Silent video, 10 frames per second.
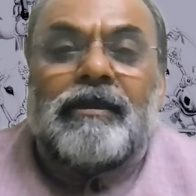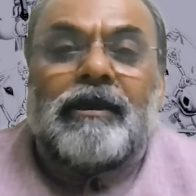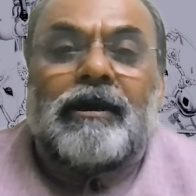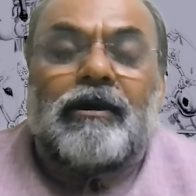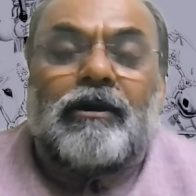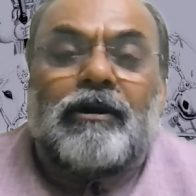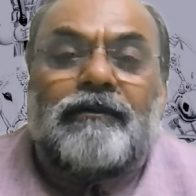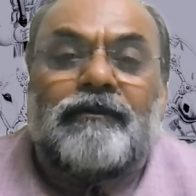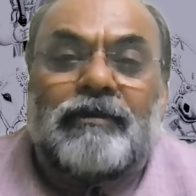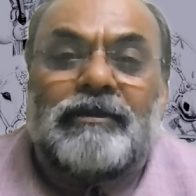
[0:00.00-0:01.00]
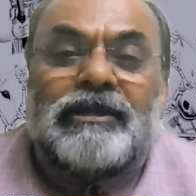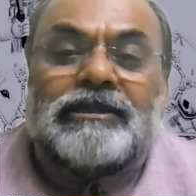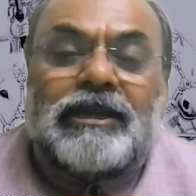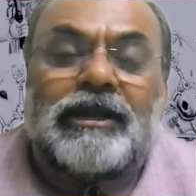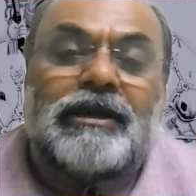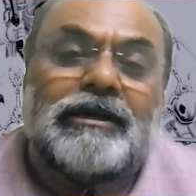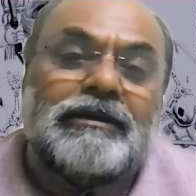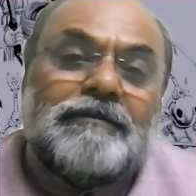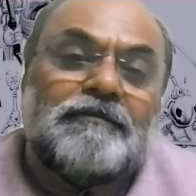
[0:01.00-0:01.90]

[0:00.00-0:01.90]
uh, uh, from this data.